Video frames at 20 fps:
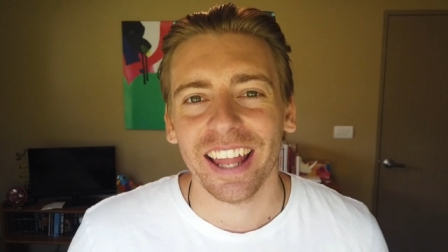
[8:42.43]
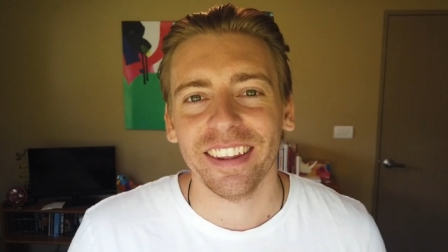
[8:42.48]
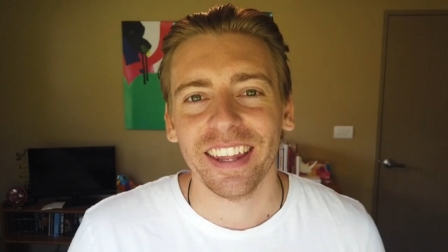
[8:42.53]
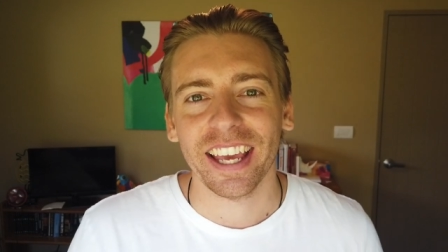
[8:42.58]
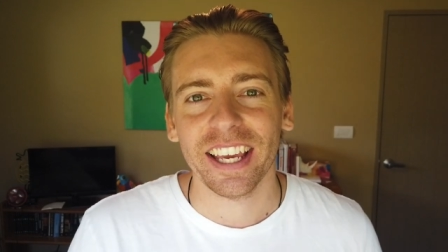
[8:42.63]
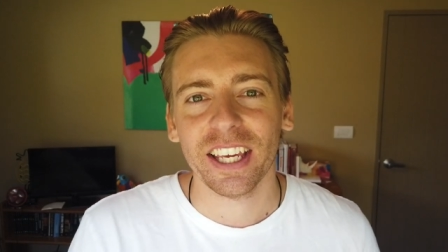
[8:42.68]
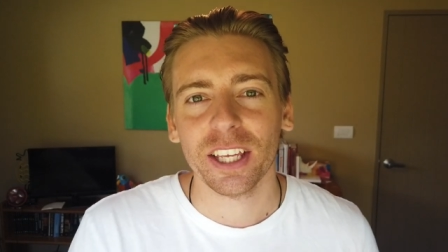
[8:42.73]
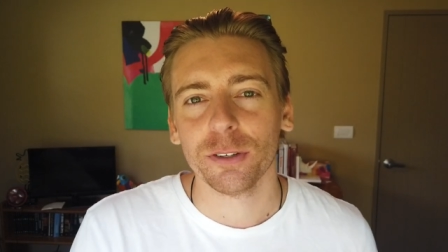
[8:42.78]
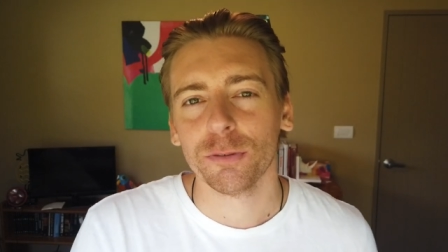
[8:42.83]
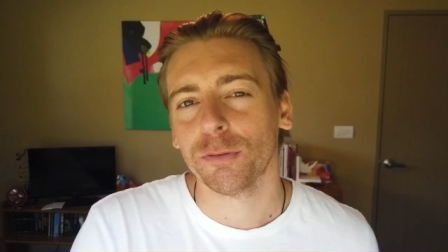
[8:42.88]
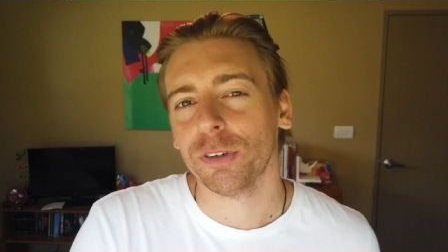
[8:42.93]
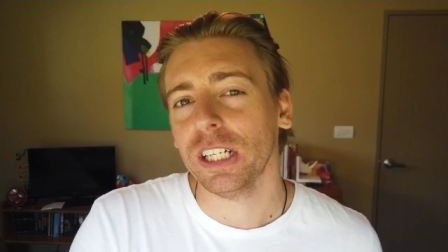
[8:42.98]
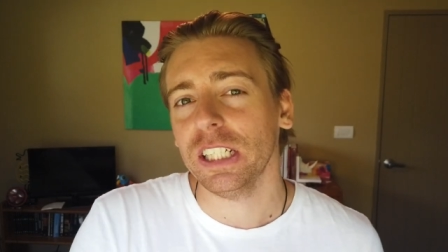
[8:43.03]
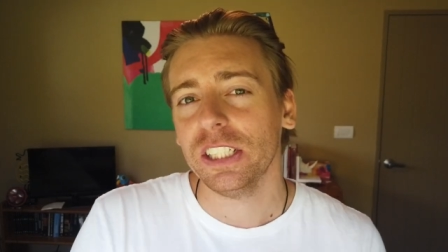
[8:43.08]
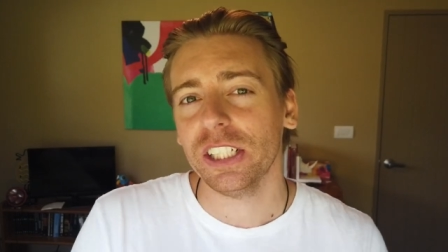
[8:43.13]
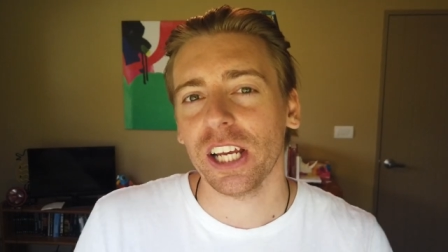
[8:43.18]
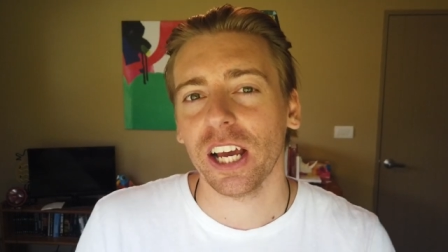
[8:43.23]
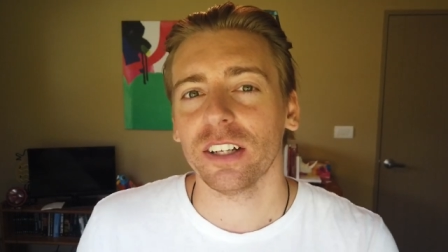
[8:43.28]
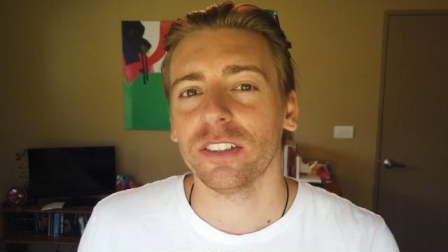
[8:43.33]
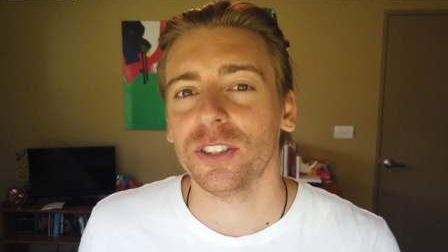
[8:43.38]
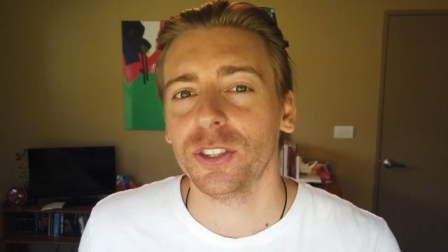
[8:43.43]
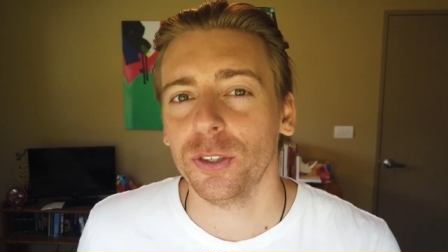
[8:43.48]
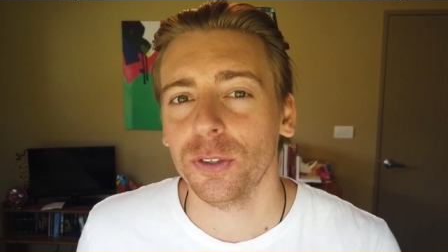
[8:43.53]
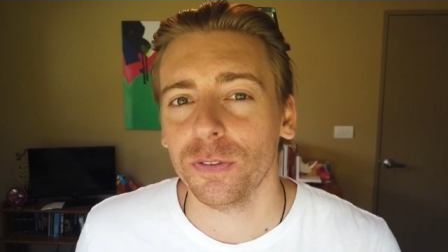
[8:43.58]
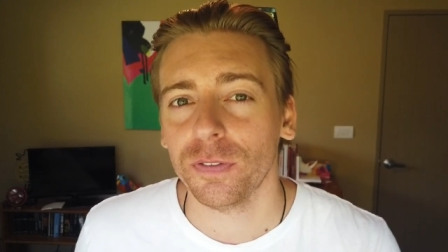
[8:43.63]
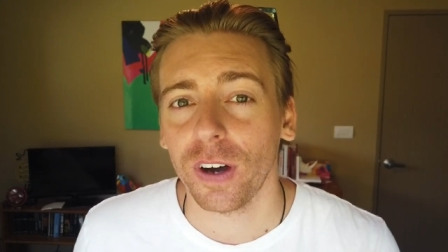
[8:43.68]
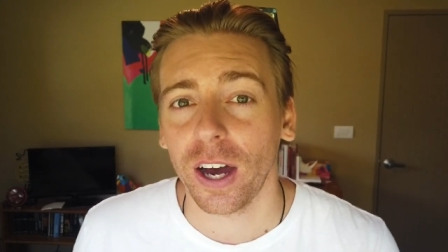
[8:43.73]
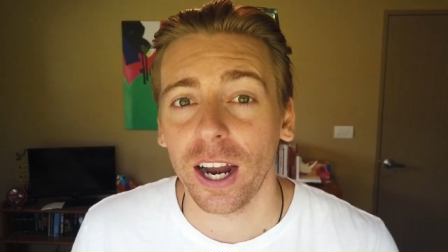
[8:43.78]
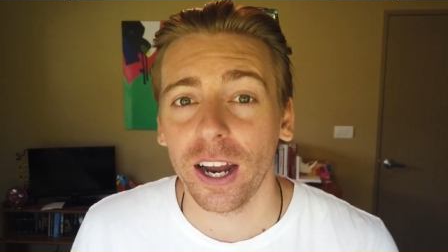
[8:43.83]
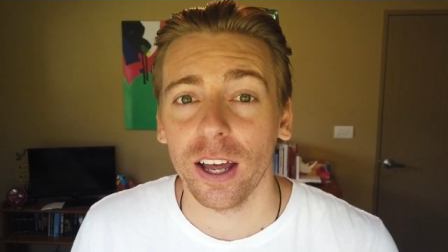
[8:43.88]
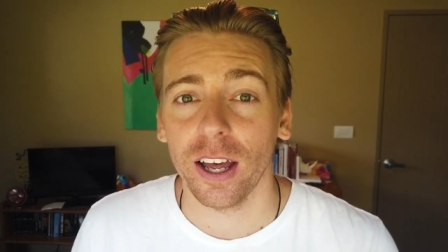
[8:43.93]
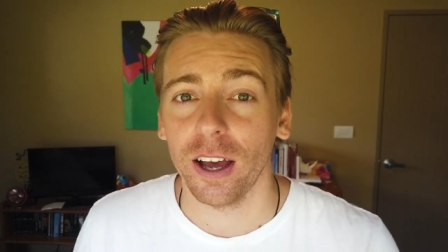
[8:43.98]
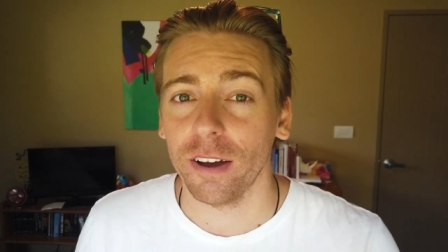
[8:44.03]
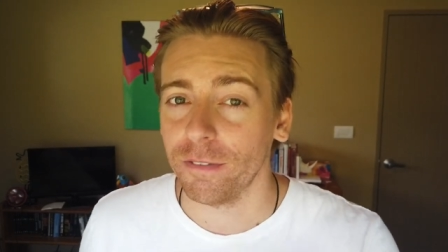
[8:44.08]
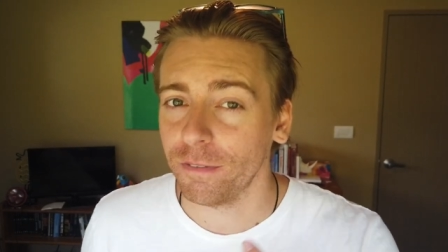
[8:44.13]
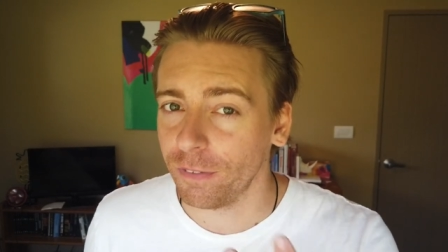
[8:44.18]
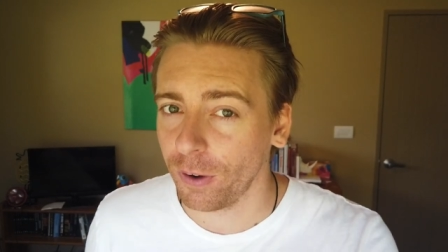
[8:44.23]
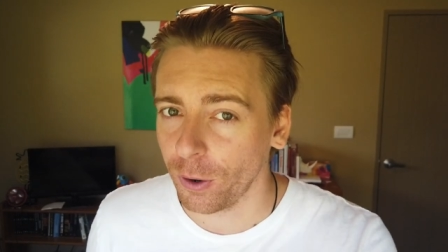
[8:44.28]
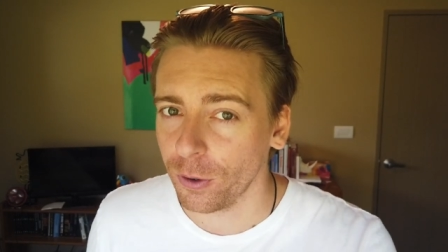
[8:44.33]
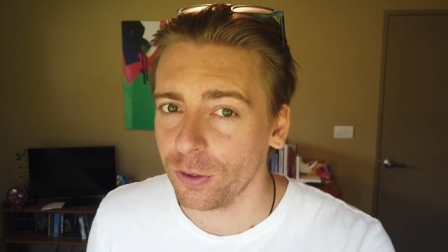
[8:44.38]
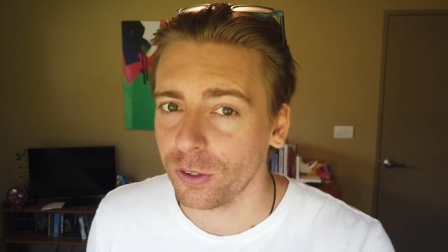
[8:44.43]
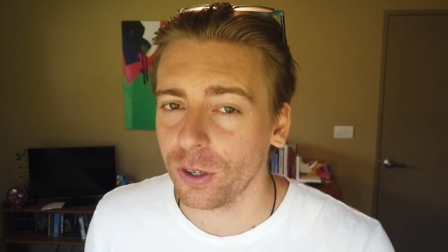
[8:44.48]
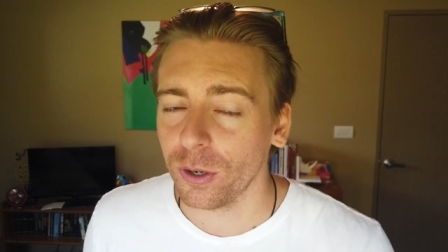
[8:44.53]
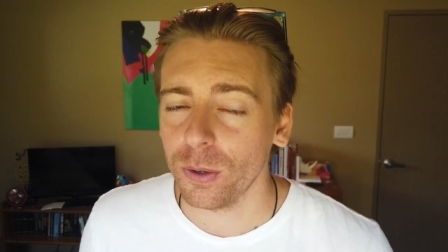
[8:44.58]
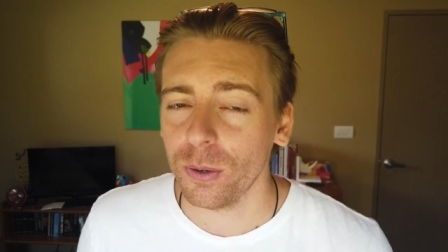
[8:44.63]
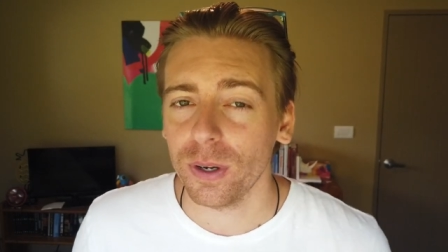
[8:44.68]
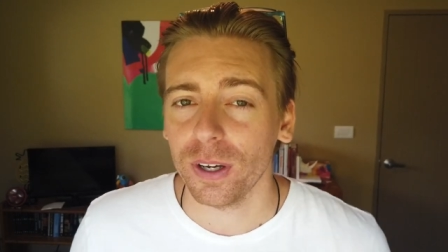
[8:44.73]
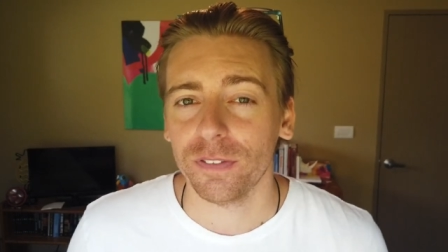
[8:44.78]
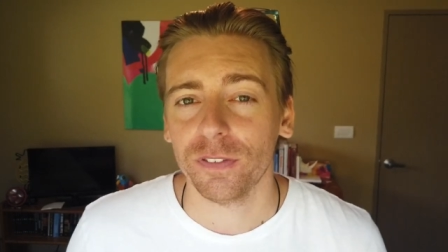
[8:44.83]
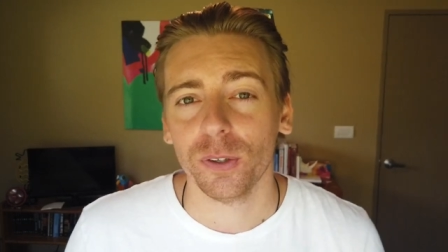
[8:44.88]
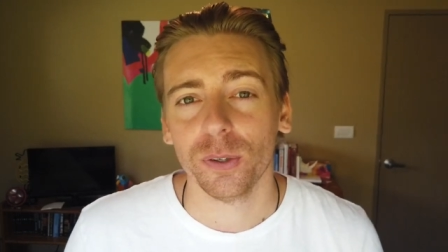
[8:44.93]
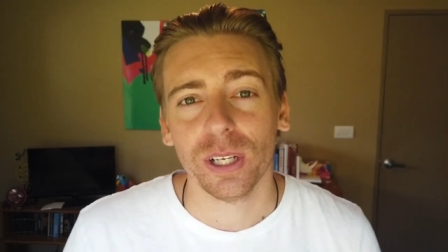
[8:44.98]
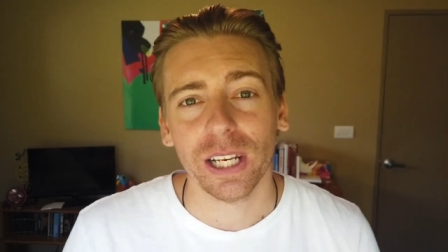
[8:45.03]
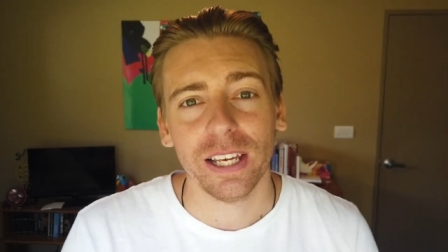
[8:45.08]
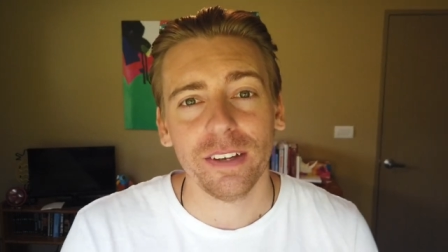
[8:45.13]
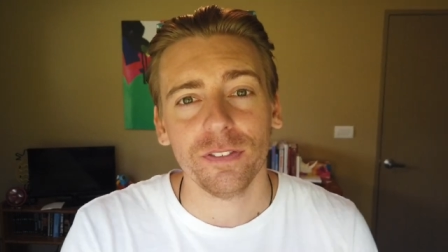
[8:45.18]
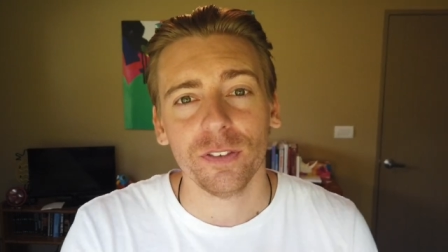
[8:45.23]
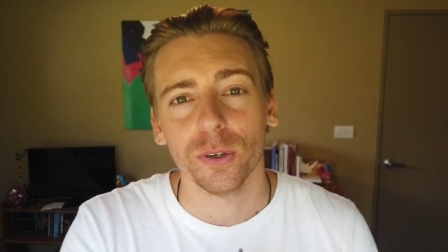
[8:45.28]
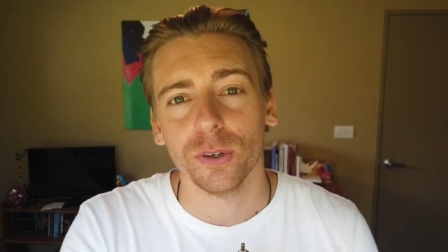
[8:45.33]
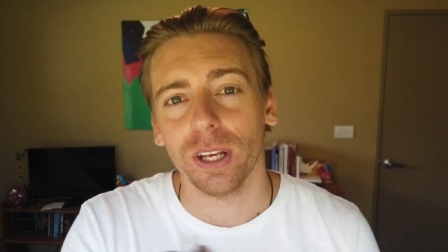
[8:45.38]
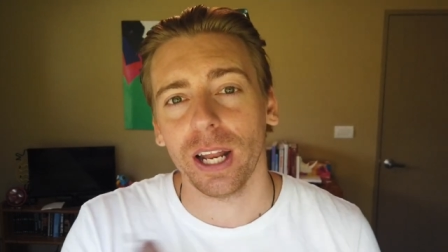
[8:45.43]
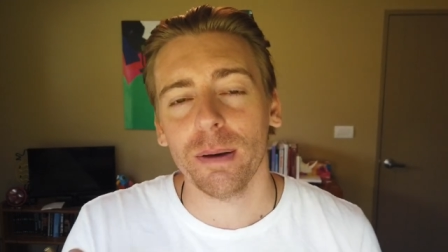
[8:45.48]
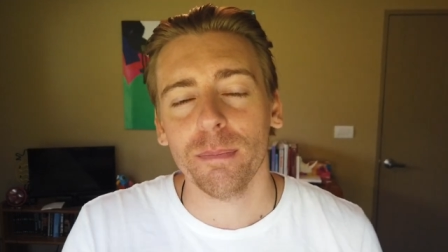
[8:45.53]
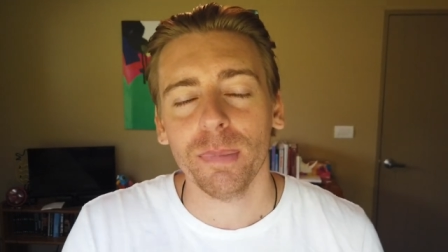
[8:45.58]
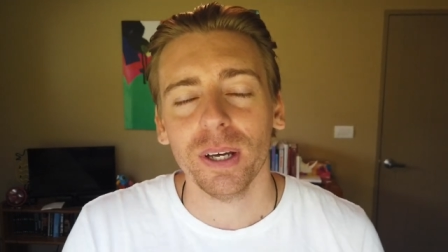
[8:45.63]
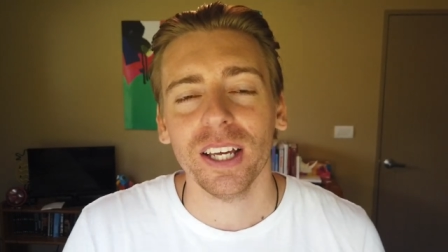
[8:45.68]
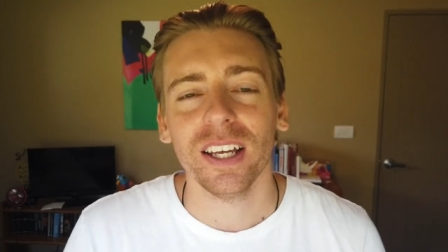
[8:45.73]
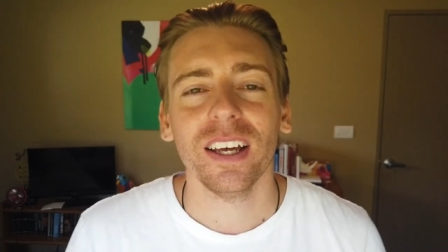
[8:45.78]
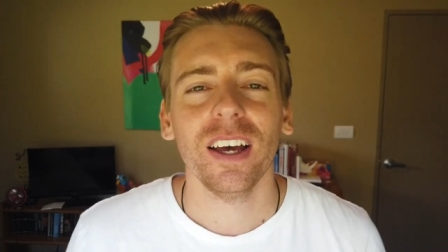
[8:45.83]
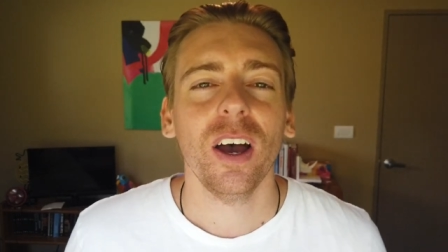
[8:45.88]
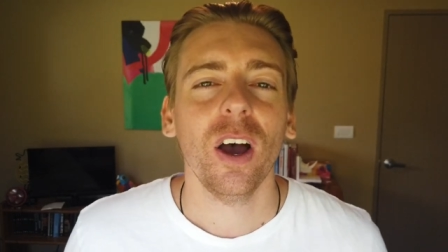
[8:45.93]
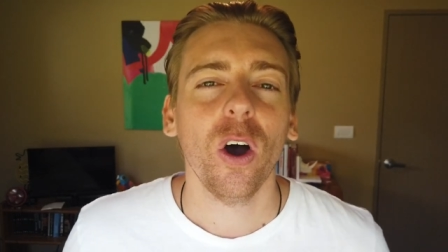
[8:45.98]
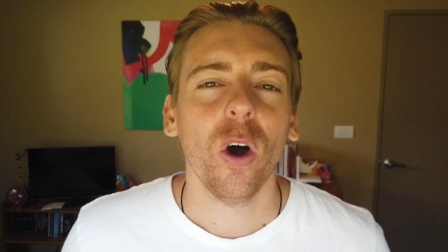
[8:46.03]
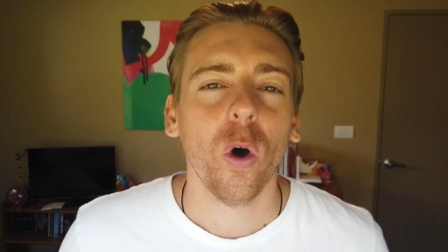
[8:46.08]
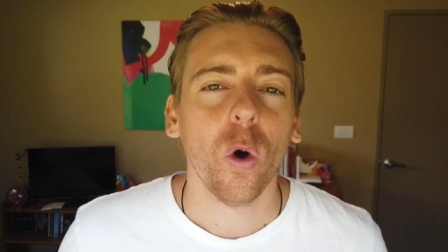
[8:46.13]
and they can reach out to you via a phone call if you leave your number,